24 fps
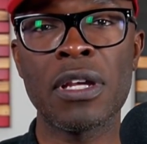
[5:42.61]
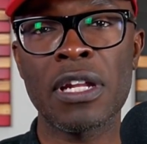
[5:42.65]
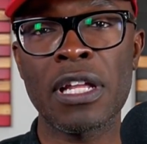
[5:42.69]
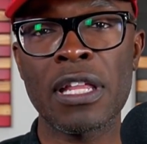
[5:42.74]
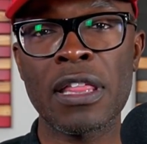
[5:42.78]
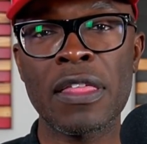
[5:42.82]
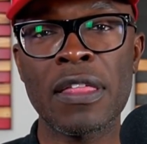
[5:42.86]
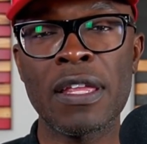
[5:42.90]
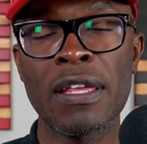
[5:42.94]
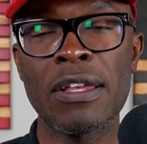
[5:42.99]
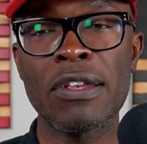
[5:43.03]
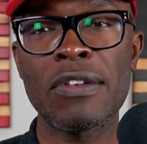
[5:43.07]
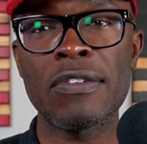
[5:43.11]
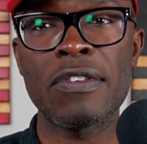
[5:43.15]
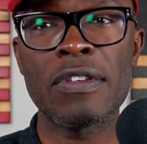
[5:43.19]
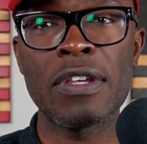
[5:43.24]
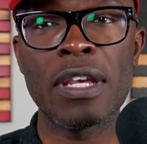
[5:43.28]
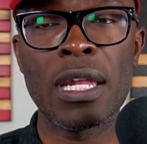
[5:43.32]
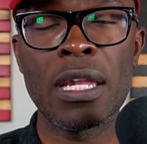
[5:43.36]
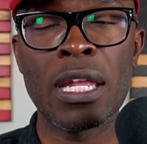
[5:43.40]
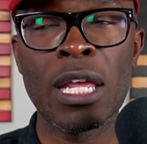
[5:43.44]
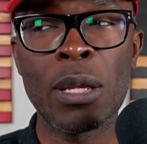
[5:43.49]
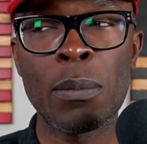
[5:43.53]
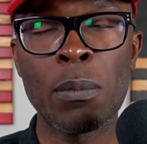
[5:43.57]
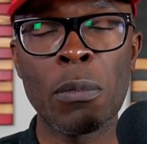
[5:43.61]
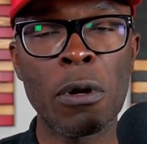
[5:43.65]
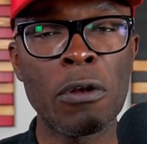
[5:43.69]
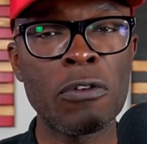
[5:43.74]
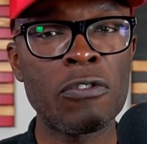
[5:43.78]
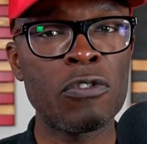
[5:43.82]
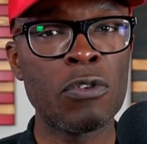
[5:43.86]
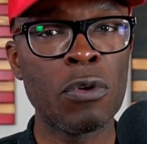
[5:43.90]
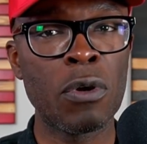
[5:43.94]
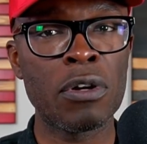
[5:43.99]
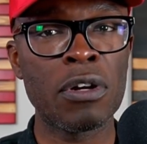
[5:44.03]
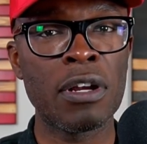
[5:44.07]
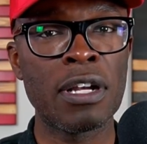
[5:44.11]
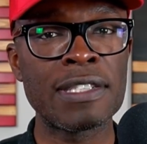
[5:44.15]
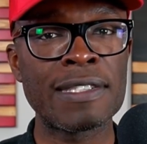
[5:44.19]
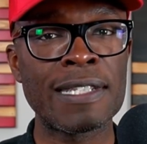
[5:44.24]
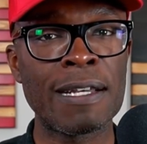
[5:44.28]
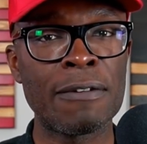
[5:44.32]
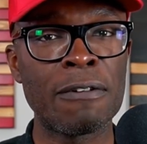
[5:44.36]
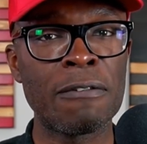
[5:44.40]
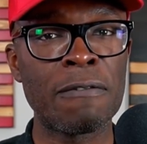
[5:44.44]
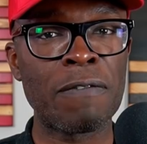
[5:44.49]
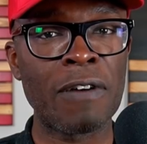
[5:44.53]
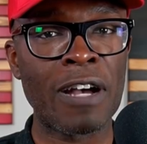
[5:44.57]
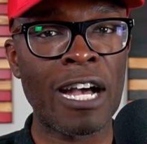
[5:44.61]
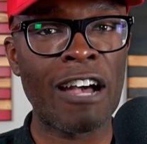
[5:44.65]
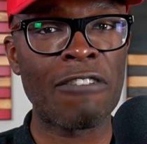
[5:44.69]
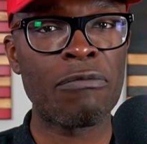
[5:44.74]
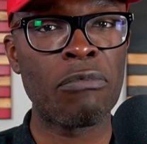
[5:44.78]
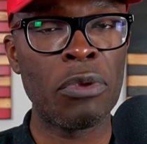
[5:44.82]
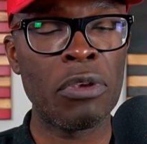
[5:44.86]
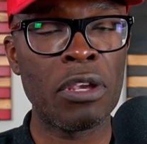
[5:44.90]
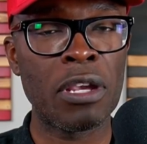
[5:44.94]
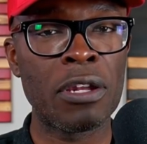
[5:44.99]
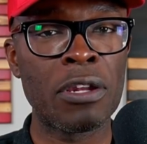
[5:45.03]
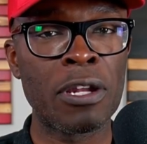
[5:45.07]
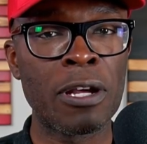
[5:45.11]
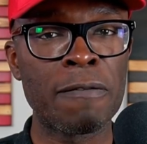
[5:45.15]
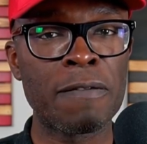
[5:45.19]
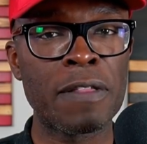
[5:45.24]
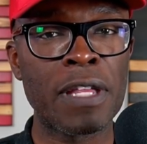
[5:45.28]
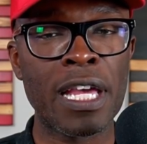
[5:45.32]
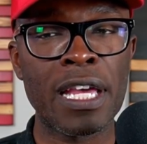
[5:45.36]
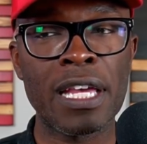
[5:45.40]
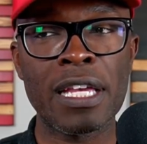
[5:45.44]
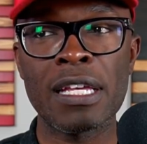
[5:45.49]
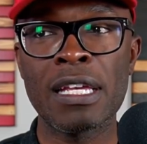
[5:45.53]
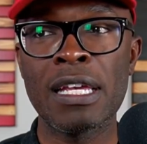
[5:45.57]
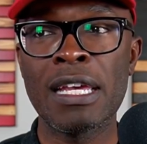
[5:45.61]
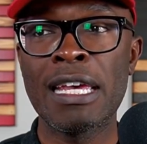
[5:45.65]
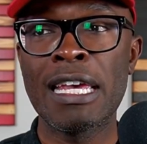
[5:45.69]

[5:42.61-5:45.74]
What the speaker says: I think CNN was $275 million of that.